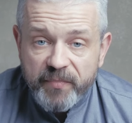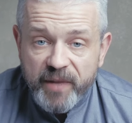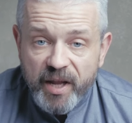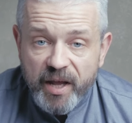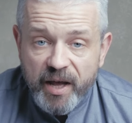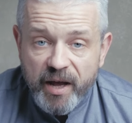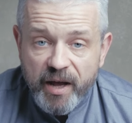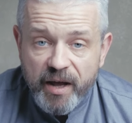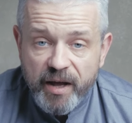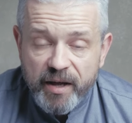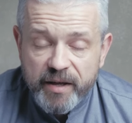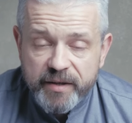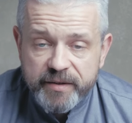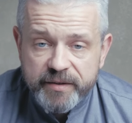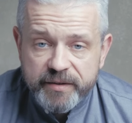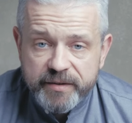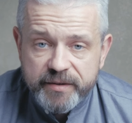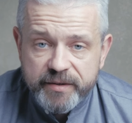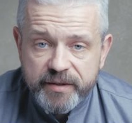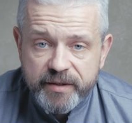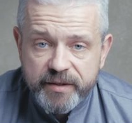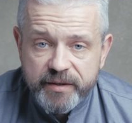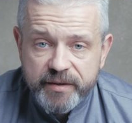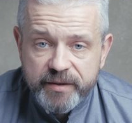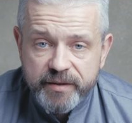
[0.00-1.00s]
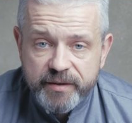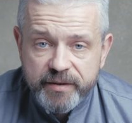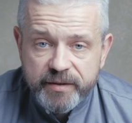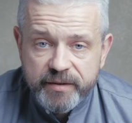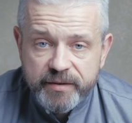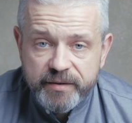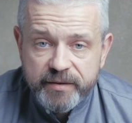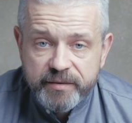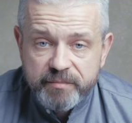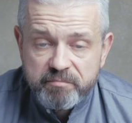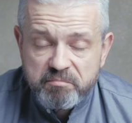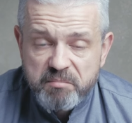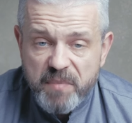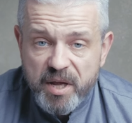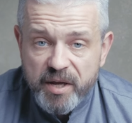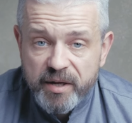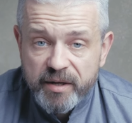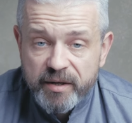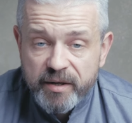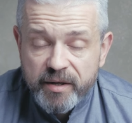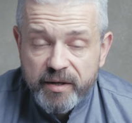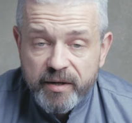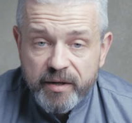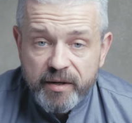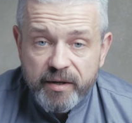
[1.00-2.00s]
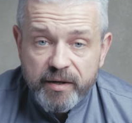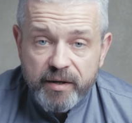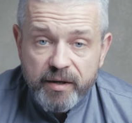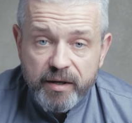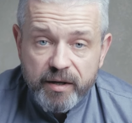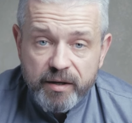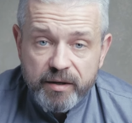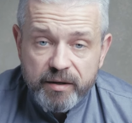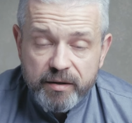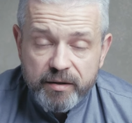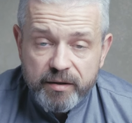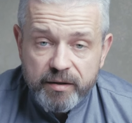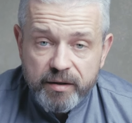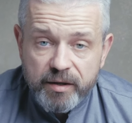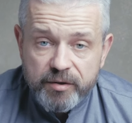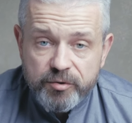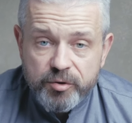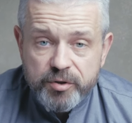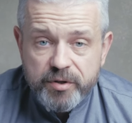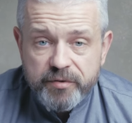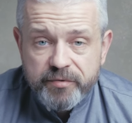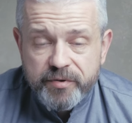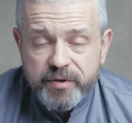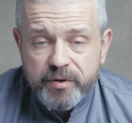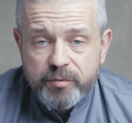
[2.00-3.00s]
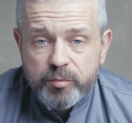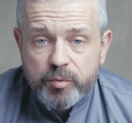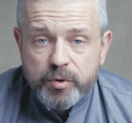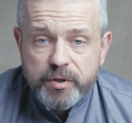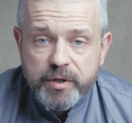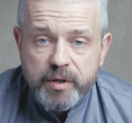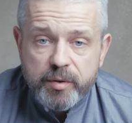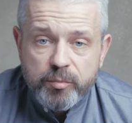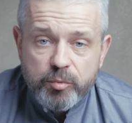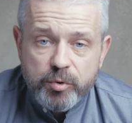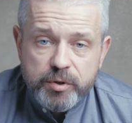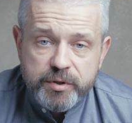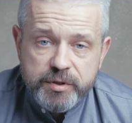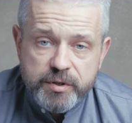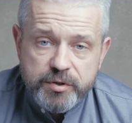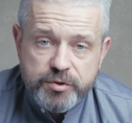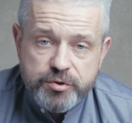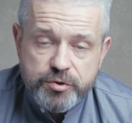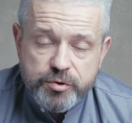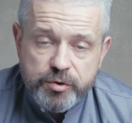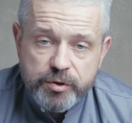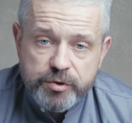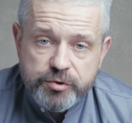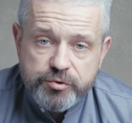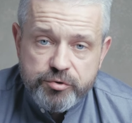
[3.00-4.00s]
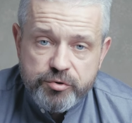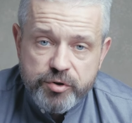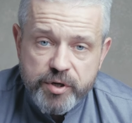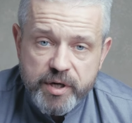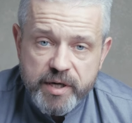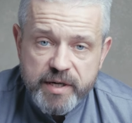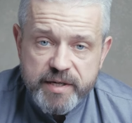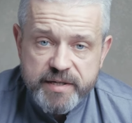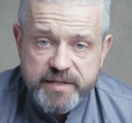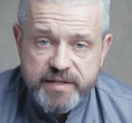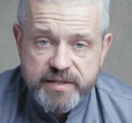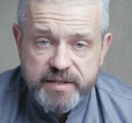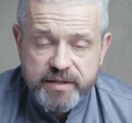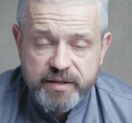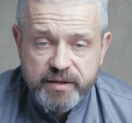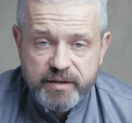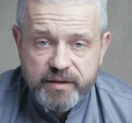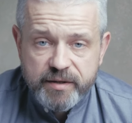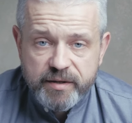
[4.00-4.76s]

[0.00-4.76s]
And another thing what I wanted to address,